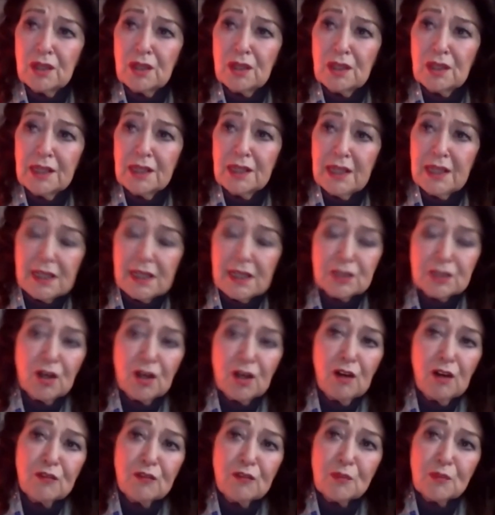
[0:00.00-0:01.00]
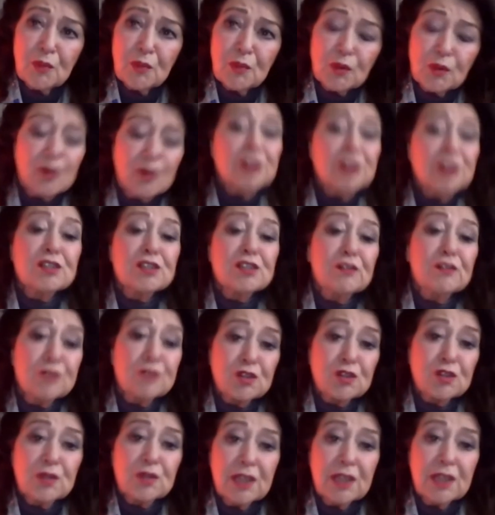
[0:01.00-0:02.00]
head of progressive
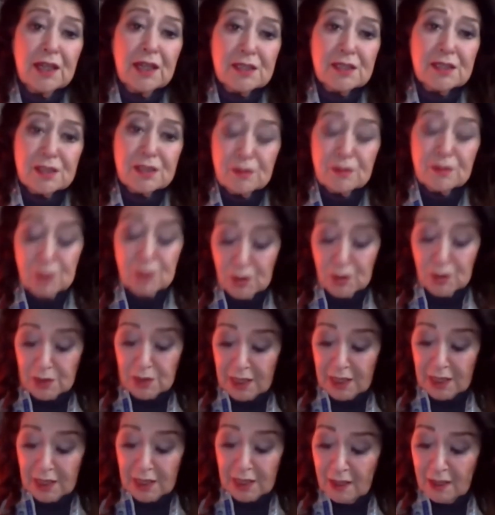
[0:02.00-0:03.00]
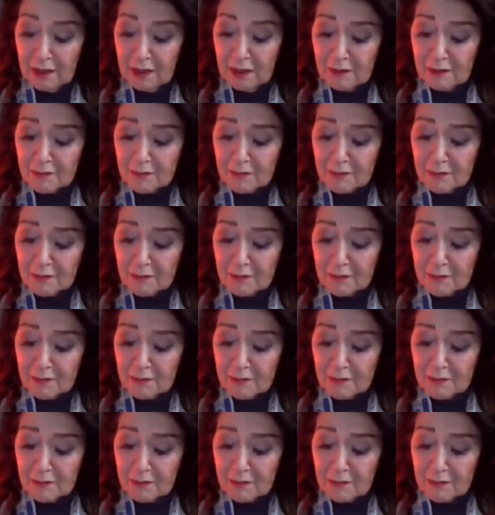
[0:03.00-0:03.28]
Judaism today,